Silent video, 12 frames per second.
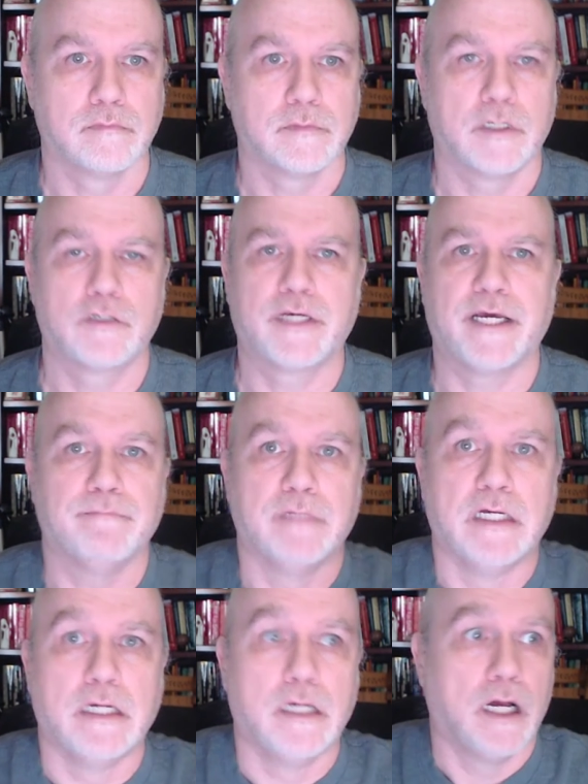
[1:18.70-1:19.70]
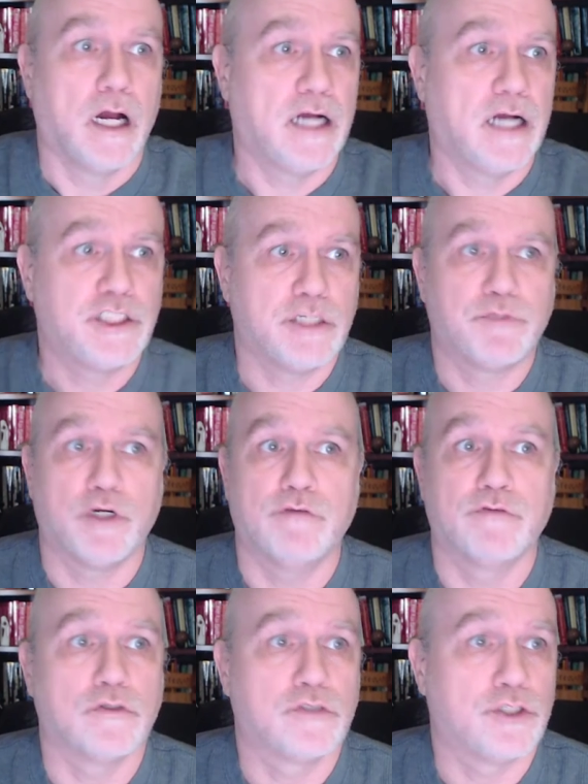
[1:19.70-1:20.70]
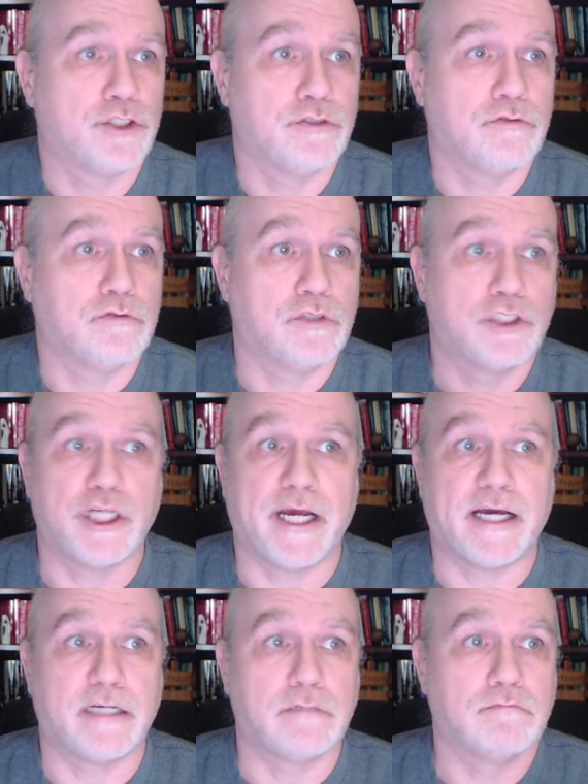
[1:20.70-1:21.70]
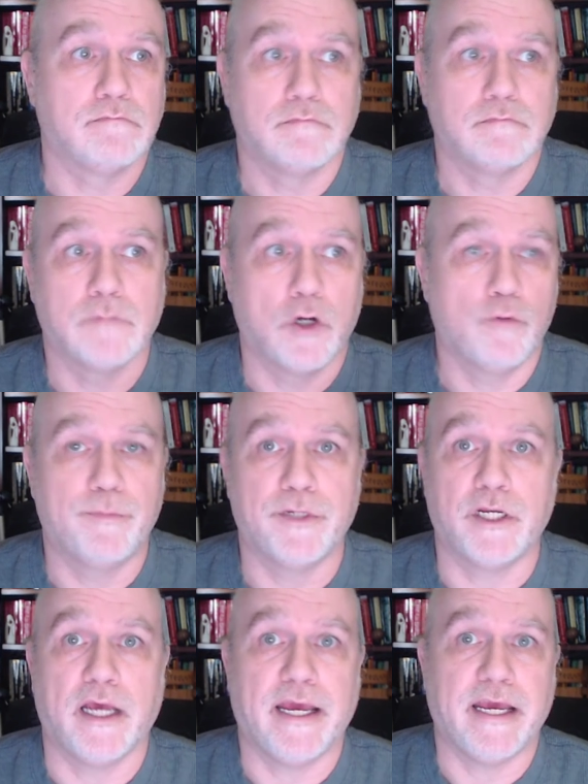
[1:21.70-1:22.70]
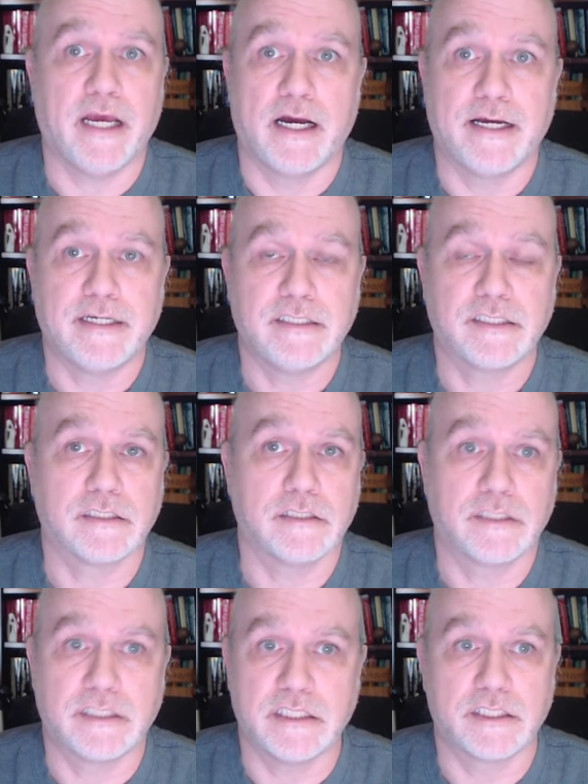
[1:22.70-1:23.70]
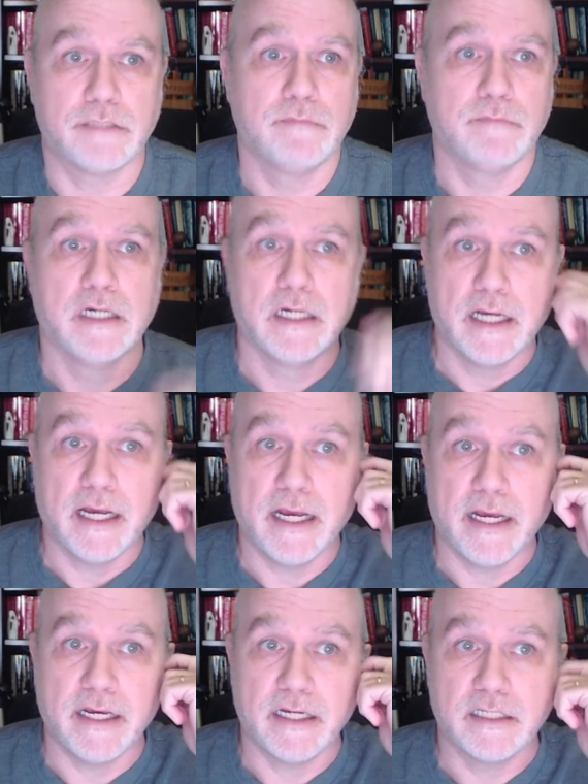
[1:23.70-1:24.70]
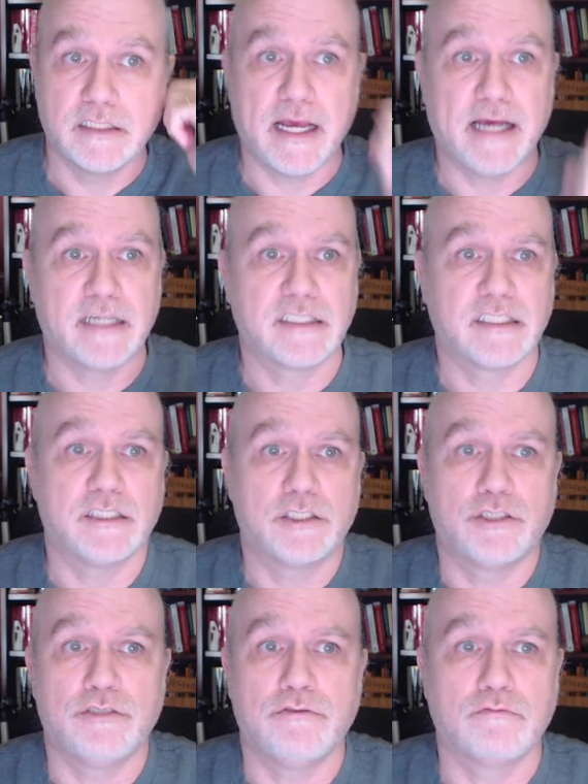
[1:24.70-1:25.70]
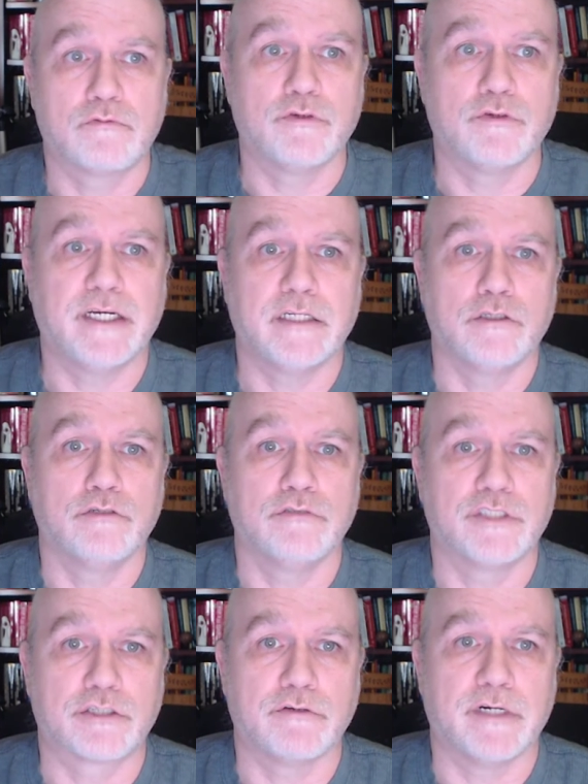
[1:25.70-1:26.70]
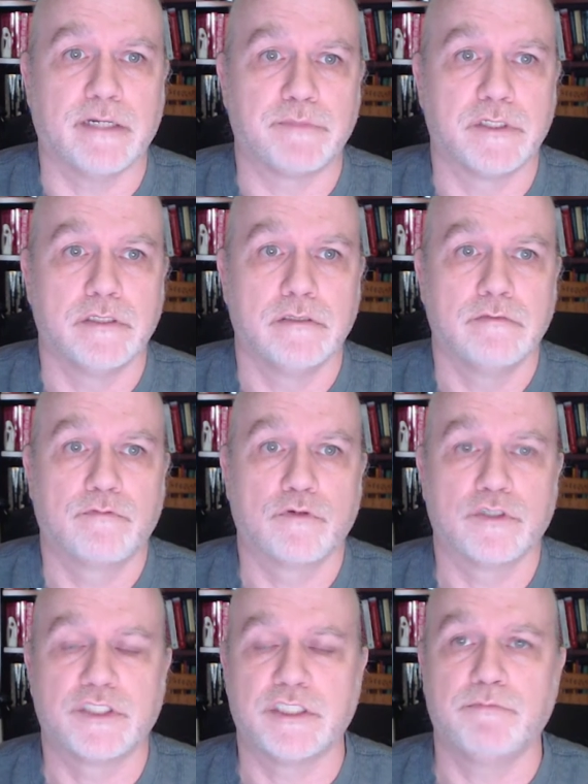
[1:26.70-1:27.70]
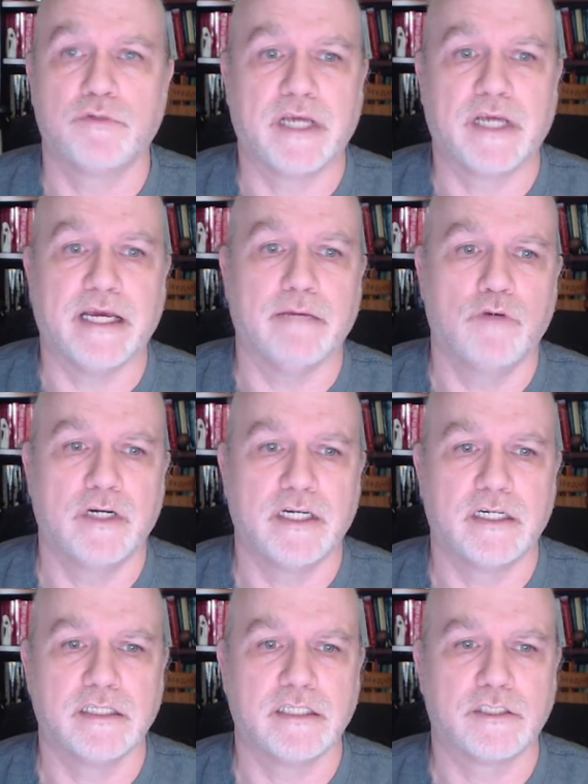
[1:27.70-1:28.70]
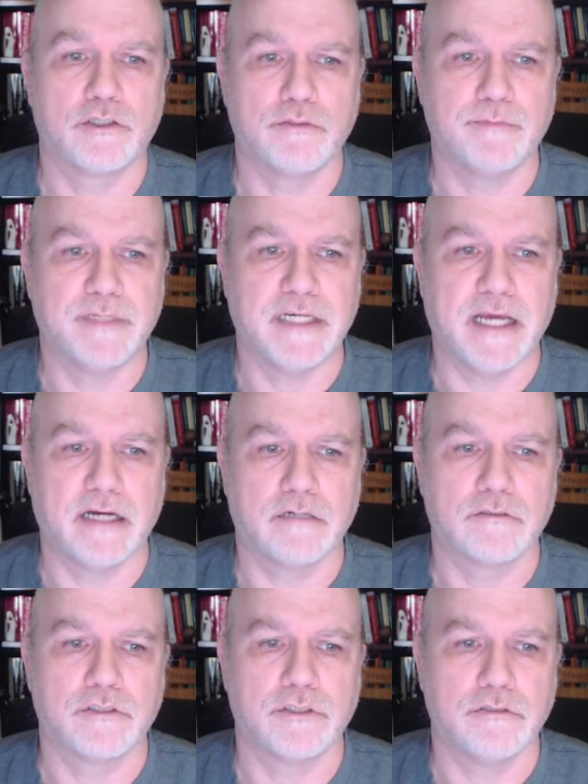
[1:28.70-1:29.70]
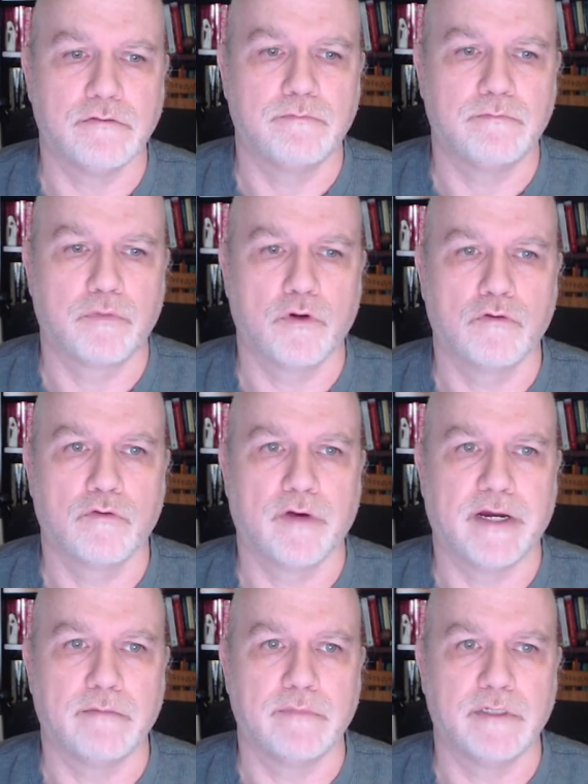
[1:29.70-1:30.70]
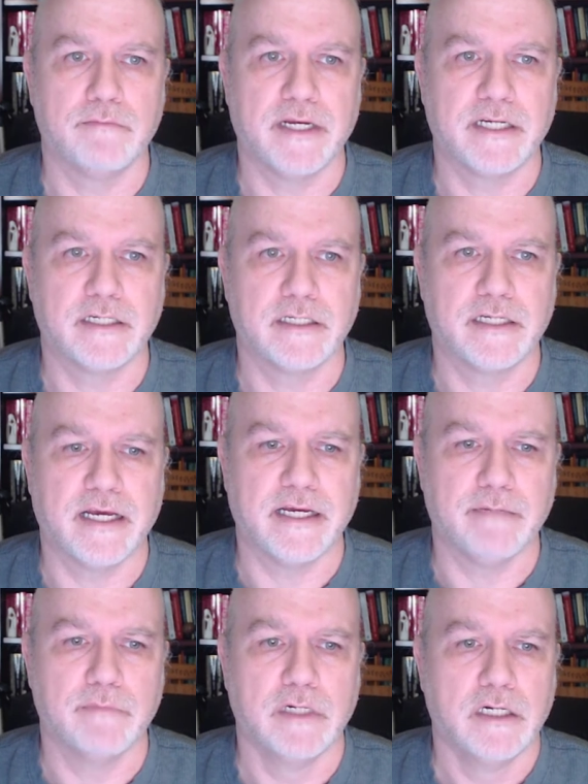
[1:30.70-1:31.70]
Okay, I jumped over to chat OpenAI's system and asked it to create a Lua script for a simple game. Well, it told me how to program and make a game.